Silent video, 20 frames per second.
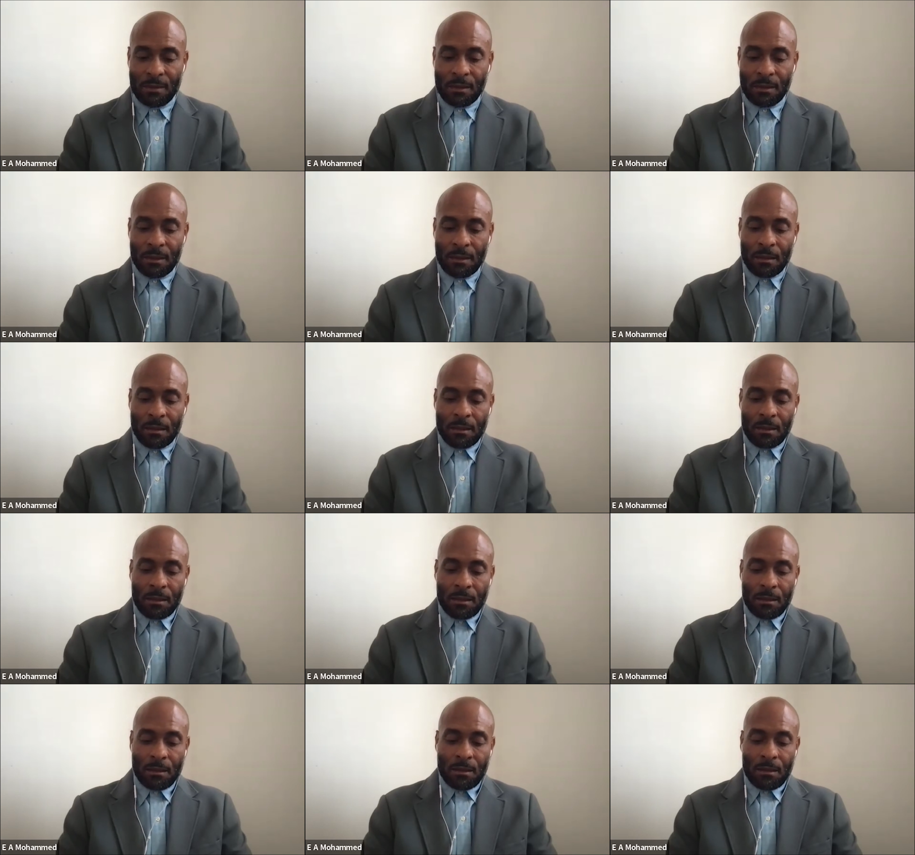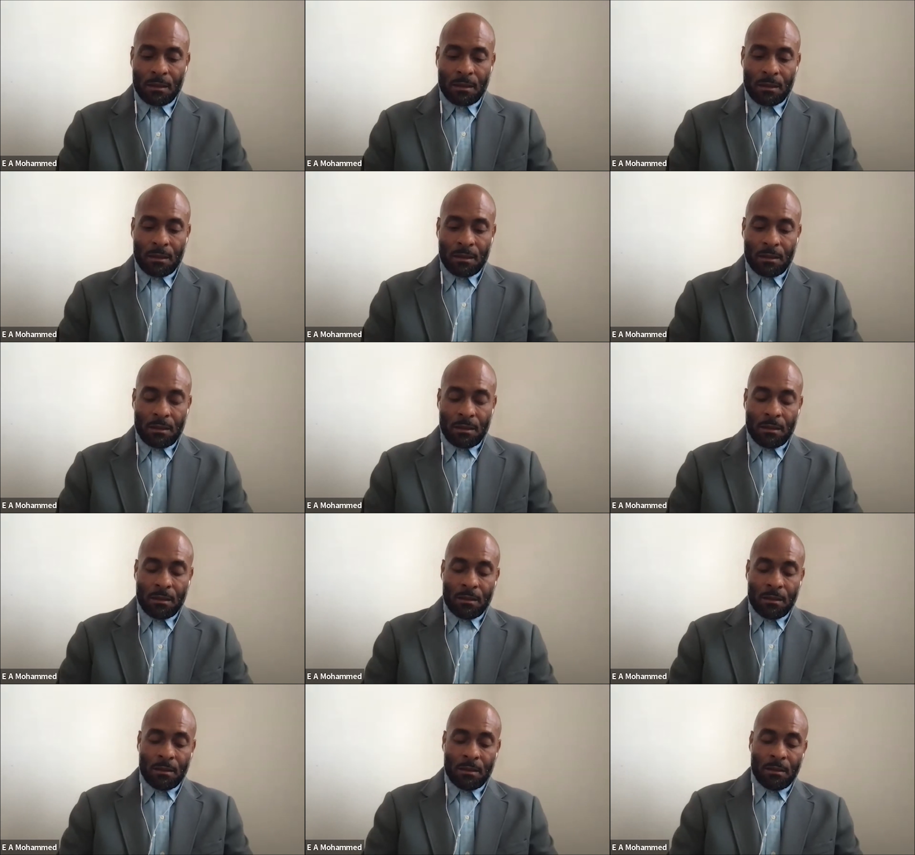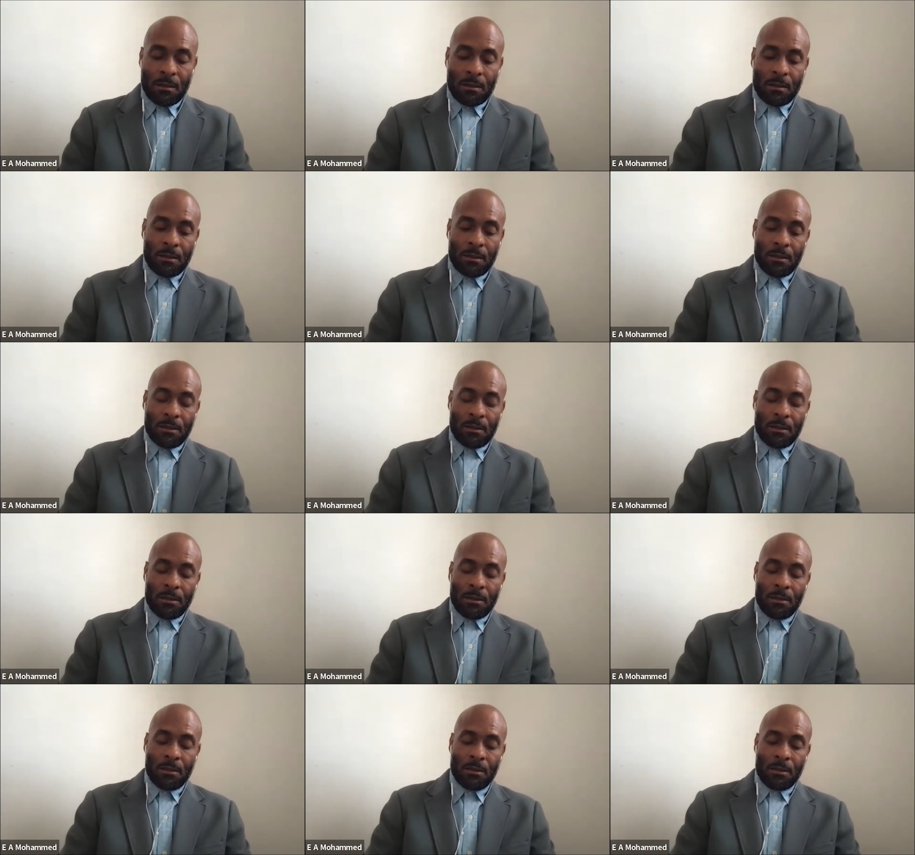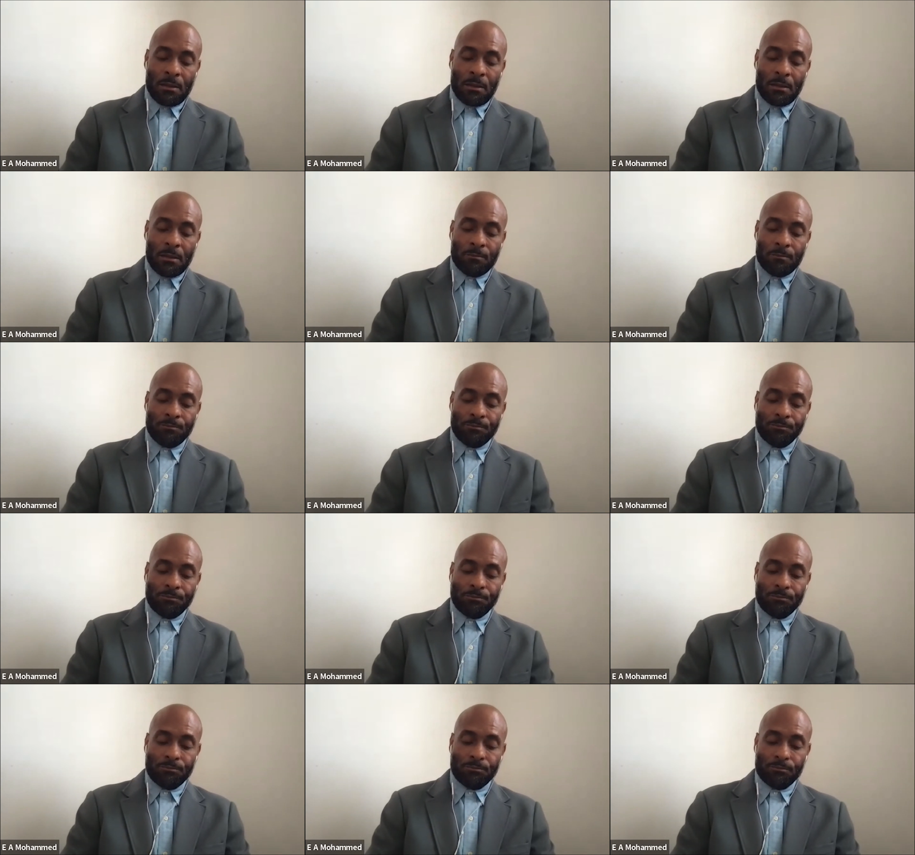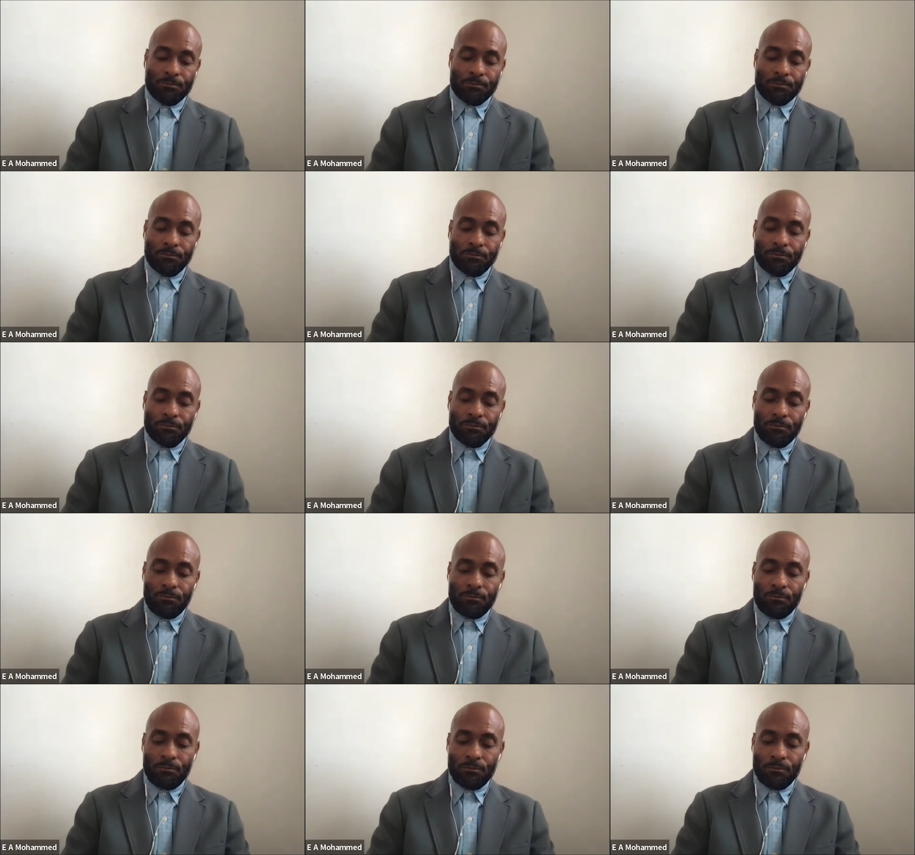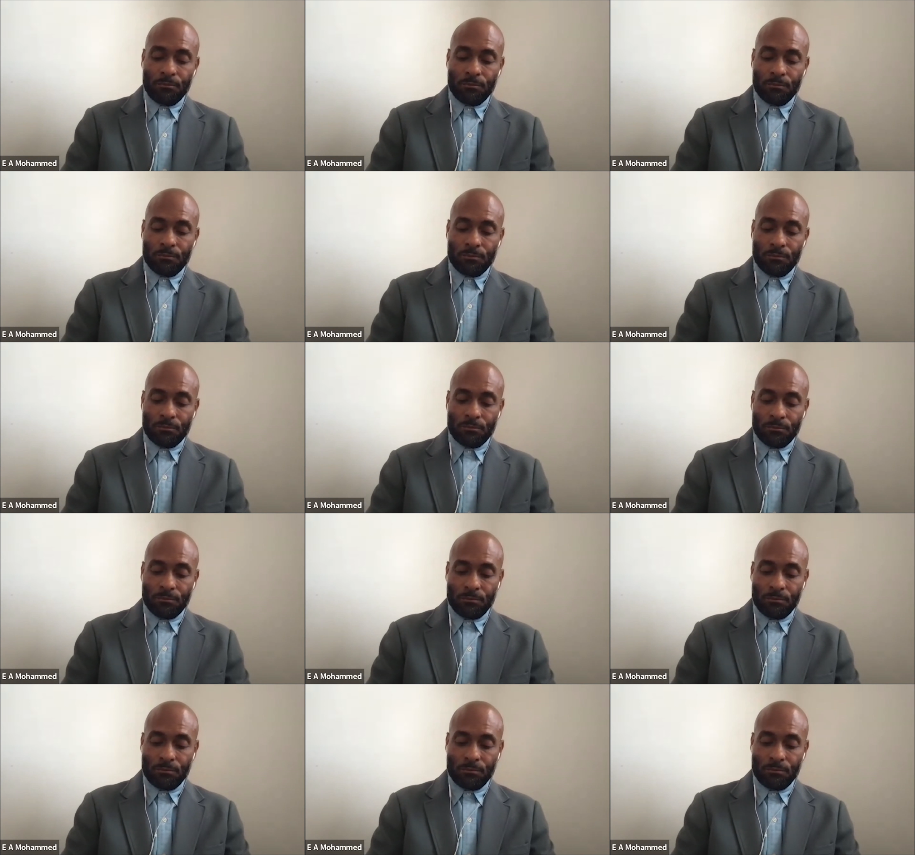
(silence)